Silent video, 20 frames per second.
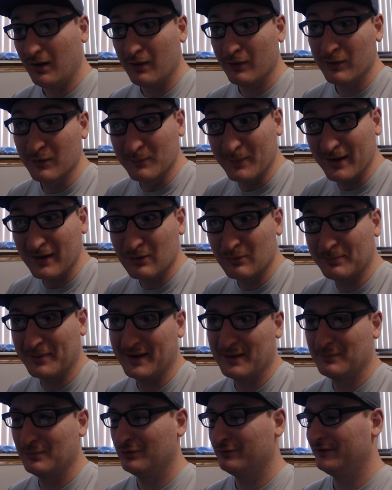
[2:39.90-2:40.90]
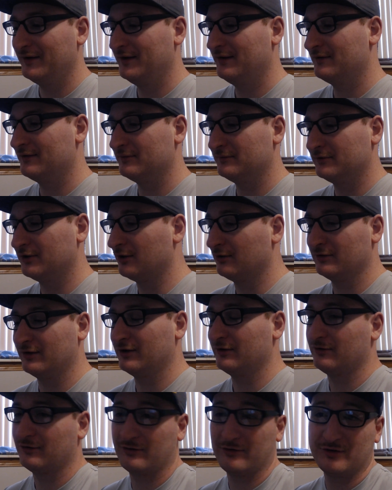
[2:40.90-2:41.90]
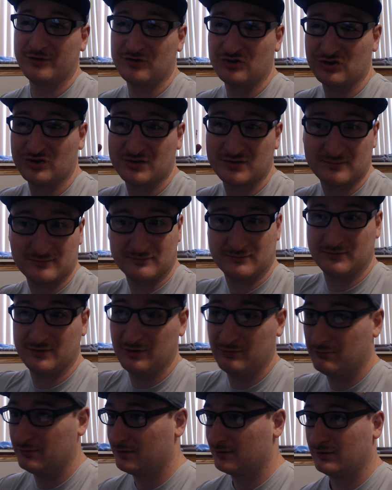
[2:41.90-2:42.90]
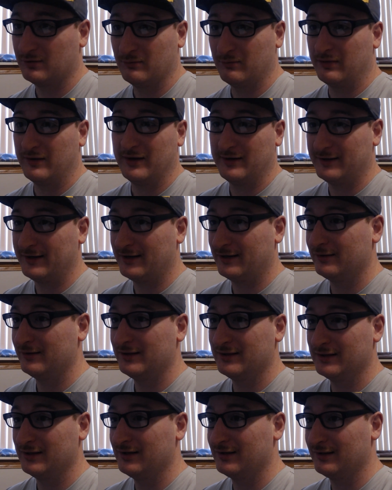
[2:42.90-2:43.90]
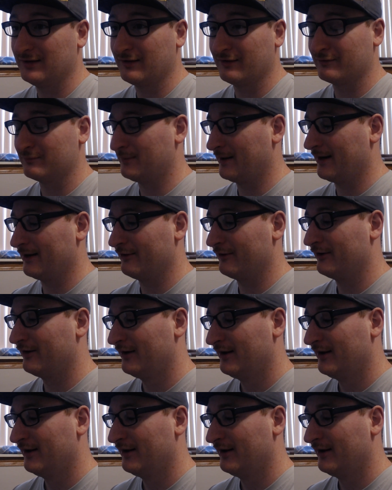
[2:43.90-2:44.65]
the Michael Bay movies. No, they're just doing their own thing now, and it doesn't matter.